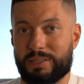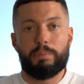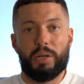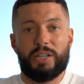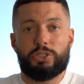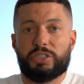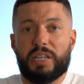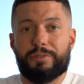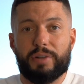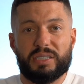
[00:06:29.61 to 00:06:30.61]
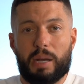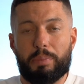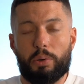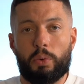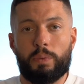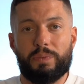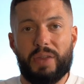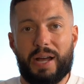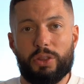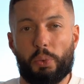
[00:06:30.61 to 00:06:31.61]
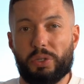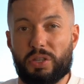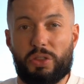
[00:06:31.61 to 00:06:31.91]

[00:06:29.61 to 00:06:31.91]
But let's just say, for example, that there was